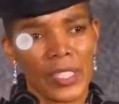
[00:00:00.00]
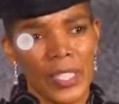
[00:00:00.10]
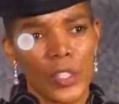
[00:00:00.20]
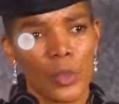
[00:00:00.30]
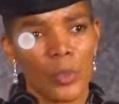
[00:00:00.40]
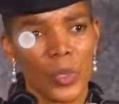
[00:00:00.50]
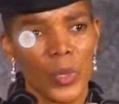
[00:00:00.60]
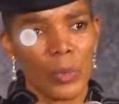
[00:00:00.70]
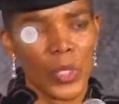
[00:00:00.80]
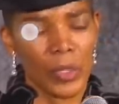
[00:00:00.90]
actually the
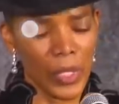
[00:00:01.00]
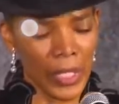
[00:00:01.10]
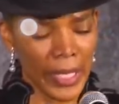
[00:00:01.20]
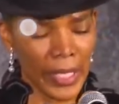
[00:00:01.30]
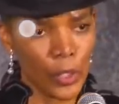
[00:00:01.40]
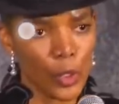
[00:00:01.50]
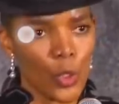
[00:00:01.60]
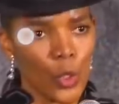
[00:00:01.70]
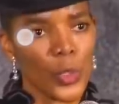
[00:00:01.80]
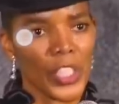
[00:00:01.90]
first time he went to my
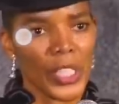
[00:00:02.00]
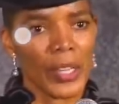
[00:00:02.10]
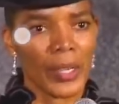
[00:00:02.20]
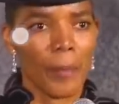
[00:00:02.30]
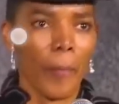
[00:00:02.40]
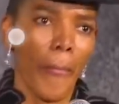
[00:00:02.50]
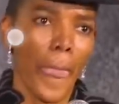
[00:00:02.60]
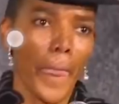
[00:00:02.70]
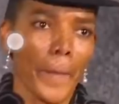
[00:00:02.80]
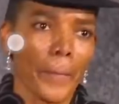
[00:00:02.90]
room, because now he
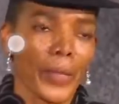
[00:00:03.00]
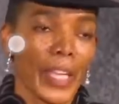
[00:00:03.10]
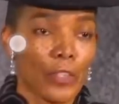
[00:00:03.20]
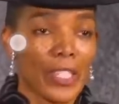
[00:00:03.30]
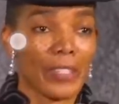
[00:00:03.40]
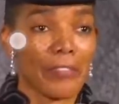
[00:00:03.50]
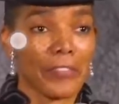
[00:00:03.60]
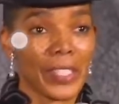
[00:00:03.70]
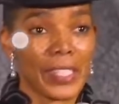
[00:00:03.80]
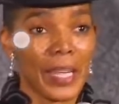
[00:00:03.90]
wanted to see around the
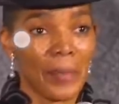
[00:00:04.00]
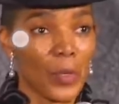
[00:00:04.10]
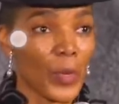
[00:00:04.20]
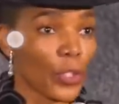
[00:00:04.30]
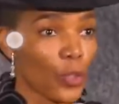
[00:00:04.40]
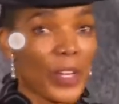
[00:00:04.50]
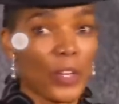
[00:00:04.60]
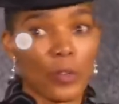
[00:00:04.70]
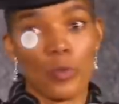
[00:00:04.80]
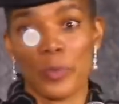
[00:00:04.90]
house,
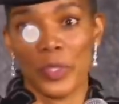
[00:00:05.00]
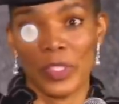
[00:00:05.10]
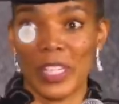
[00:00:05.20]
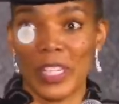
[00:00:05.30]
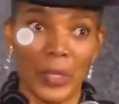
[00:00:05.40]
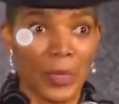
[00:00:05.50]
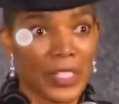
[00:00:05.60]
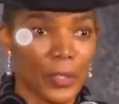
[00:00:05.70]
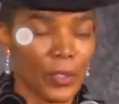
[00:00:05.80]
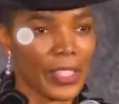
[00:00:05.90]
was, and
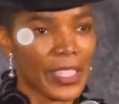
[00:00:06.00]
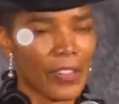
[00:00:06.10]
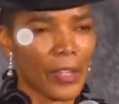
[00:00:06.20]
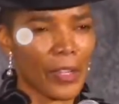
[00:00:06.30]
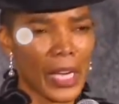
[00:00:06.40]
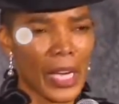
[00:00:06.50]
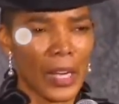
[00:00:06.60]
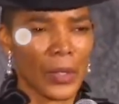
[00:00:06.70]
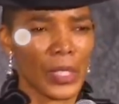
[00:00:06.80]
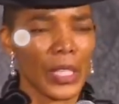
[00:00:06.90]
my sister can
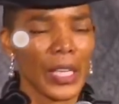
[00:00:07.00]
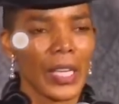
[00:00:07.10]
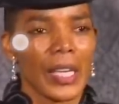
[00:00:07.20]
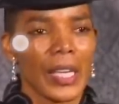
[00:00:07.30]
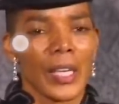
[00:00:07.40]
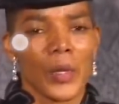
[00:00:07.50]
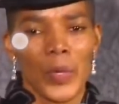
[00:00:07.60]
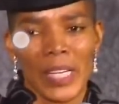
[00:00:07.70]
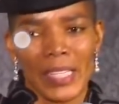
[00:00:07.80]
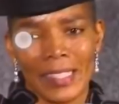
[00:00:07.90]
testify to this, was,
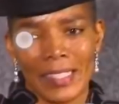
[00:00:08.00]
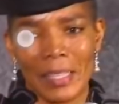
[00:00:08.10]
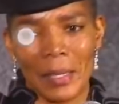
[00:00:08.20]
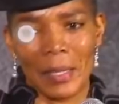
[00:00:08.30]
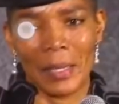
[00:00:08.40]
he said,